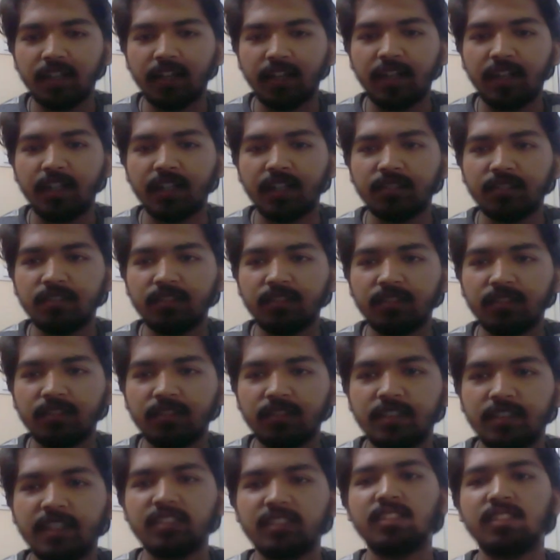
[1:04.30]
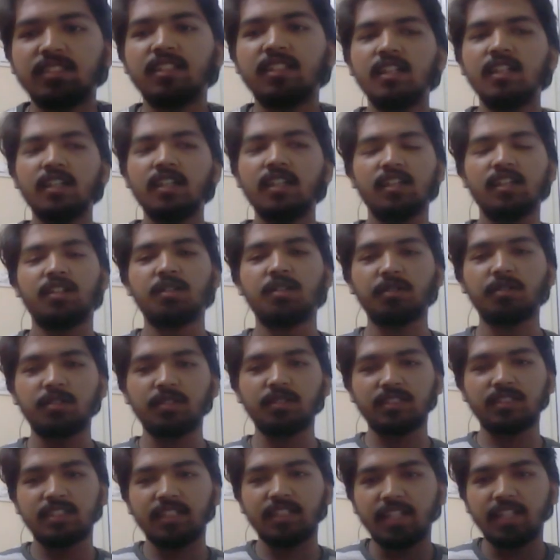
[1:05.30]
Now, yes. Rook to
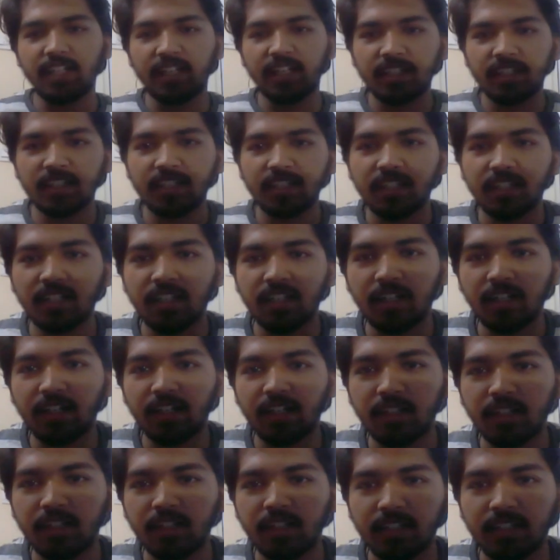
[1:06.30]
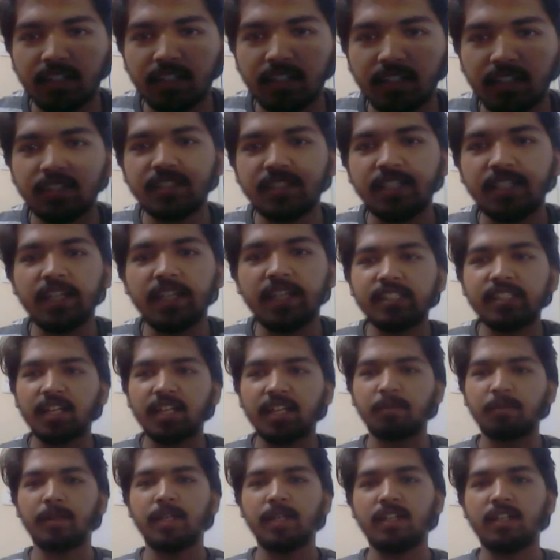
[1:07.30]
c8, cheeky
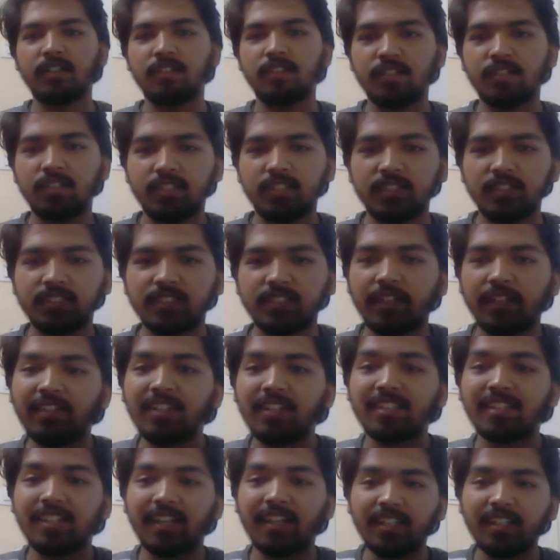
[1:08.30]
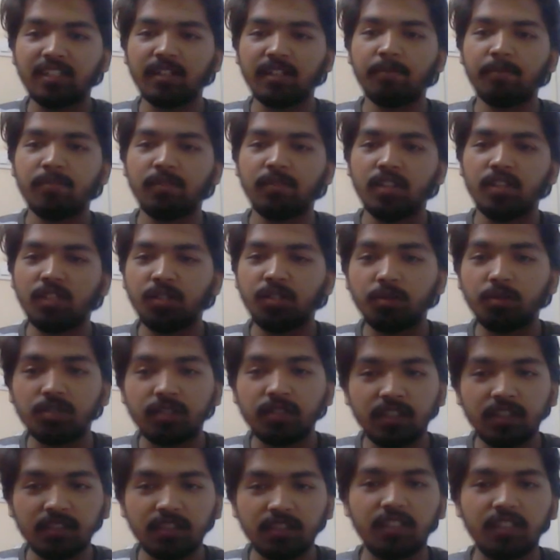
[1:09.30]
checkmate on the 7th rank,
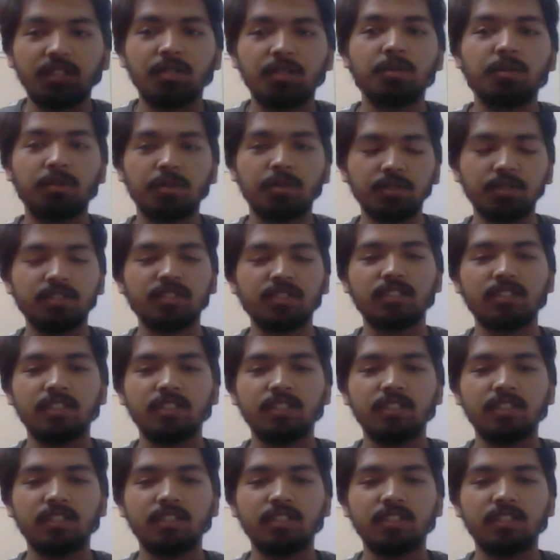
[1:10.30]
using the 2 rooks.